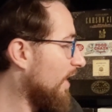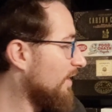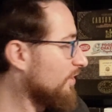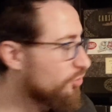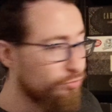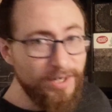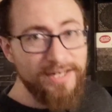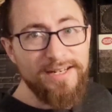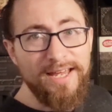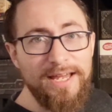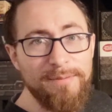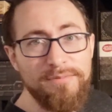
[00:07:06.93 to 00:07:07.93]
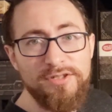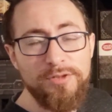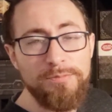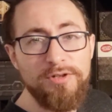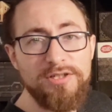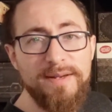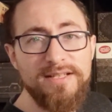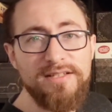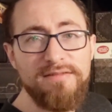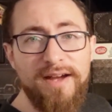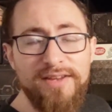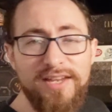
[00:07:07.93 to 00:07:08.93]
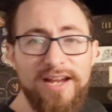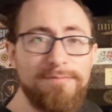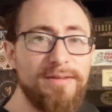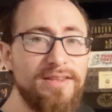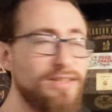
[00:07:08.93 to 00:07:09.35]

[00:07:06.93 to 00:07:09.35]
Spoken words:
a great game, super expensive. I think I've played